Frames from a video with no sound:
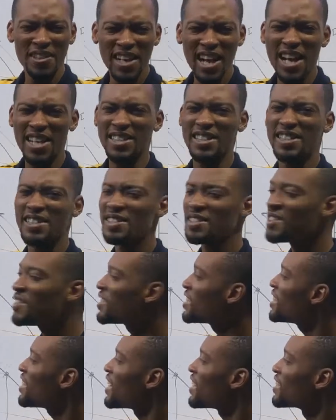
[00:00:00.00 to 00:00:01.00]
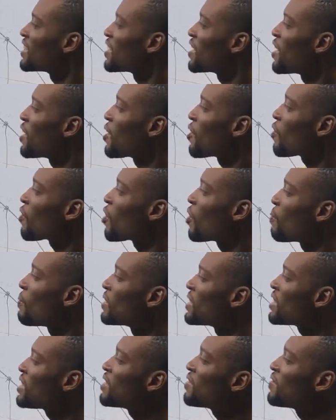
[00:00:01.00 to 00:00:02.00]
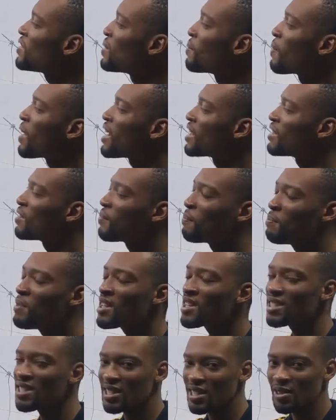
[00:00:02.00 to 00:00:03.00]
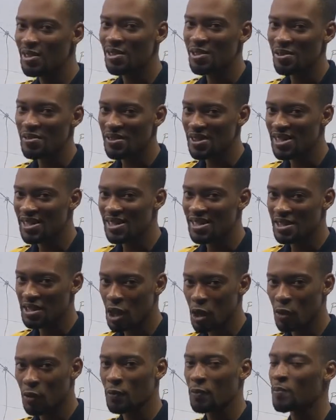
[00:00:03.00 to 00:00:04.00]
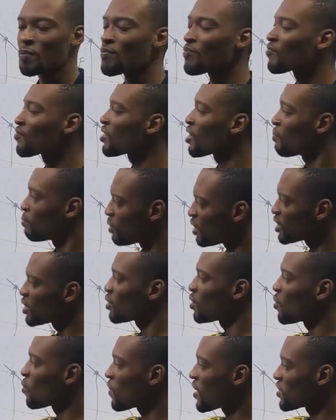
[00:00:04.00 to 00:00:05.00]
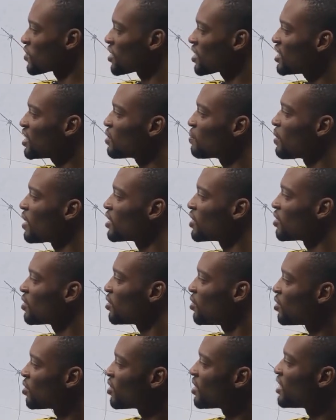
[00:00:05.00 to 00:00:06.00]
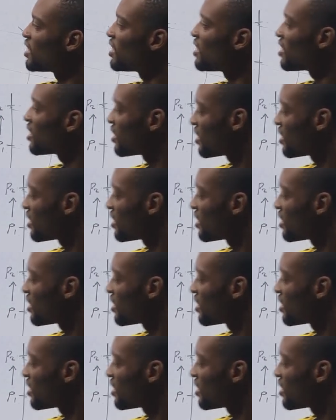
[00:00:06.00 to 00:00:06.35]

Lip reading: that, you see that competitive demand makes a lot of sense now. But we are talking about joint